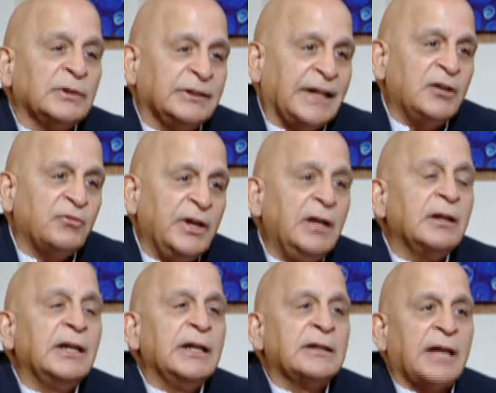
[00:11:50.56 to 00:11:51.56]
that way,
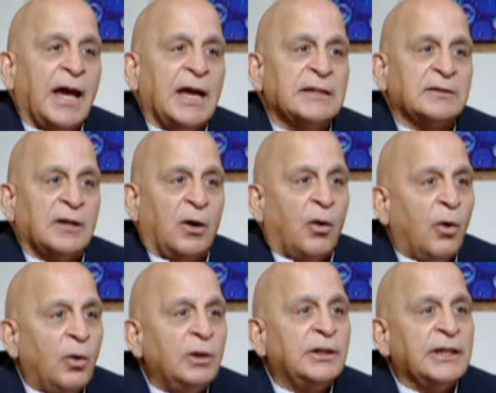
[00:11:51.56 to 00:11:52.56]
it has
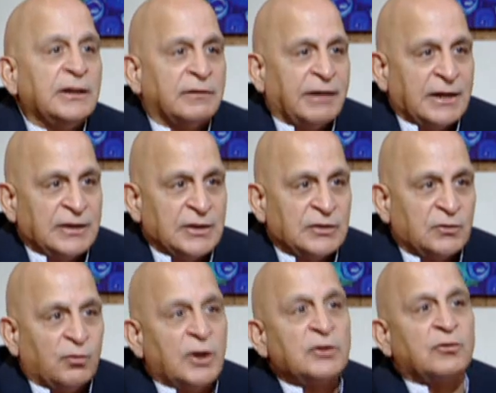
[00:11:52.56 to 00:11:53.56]
all the ingredients
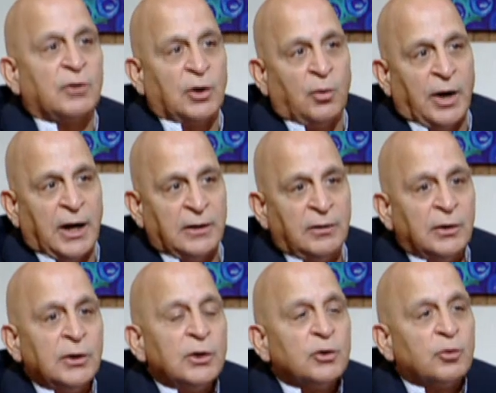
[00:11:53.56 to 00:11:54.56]
what's required
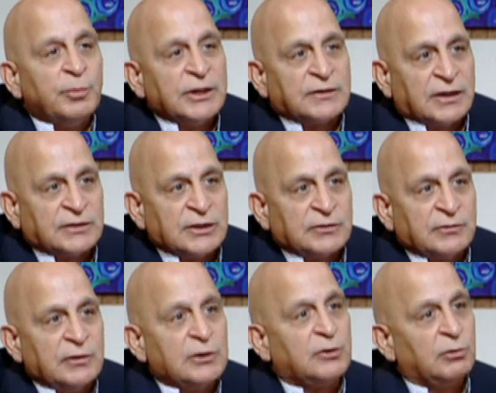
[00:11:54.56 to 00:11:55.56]
to be
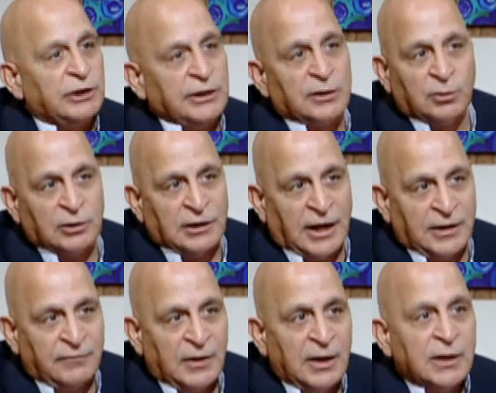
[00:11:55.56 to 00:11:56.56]
successful, to lead a good
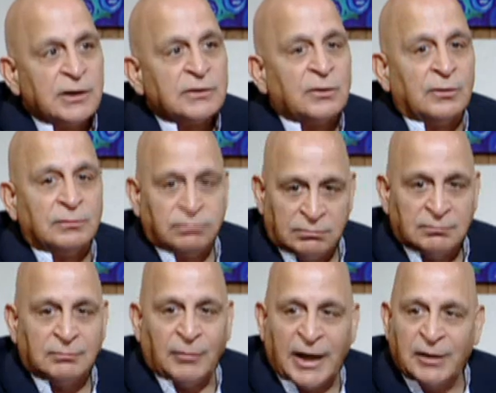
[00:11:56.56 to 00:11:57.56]
life. So
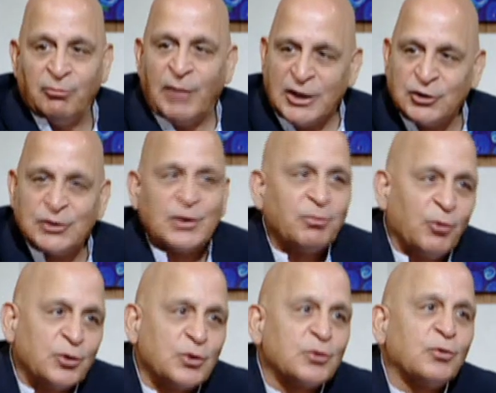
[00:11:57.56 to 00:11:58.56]
my message and
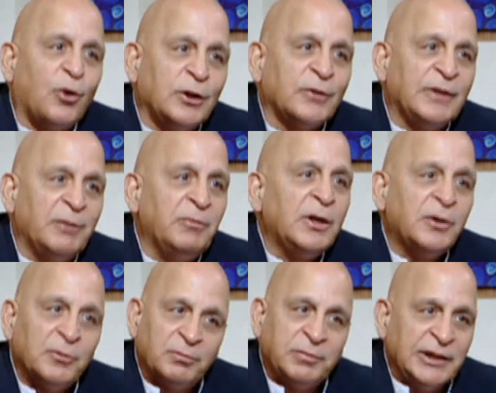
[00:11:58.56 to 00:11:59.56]
motto to all of them,
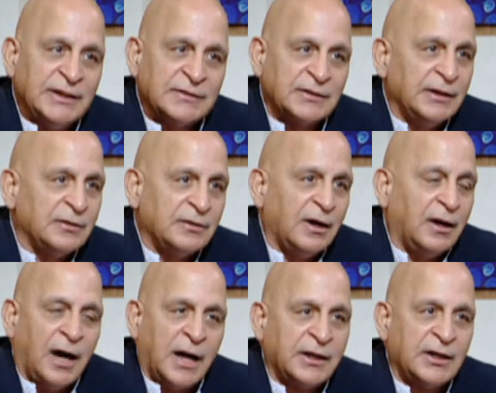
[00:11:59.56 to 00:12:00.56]
please, in
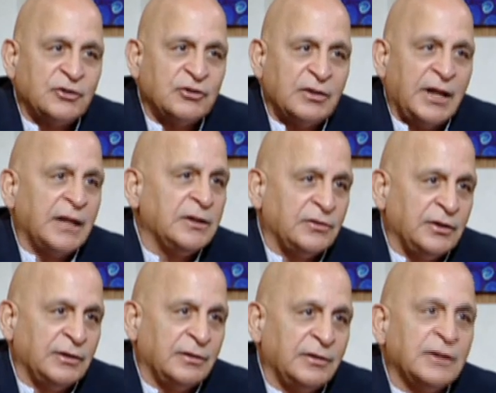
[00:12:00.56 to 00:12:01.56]
architecture and
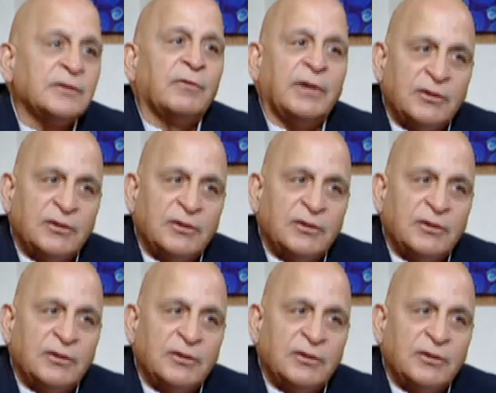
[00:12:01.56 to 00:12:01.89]
interior is a very